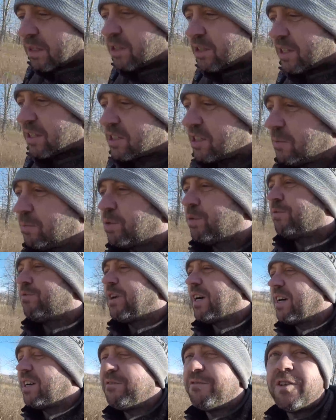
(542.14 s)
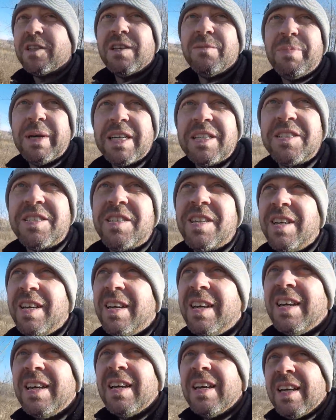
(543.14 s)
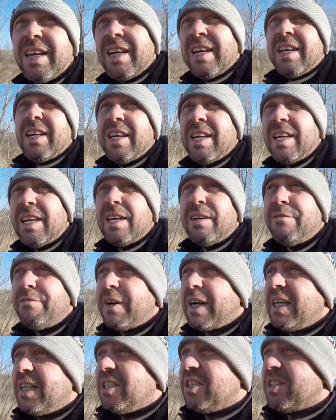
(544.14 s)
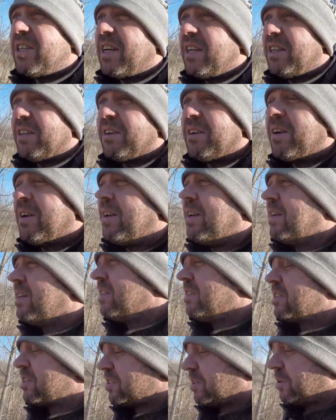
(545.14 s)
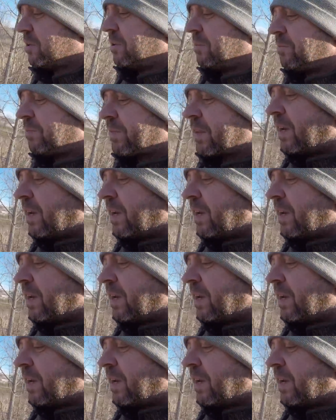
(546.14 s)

doesn't provide for the best fights either. So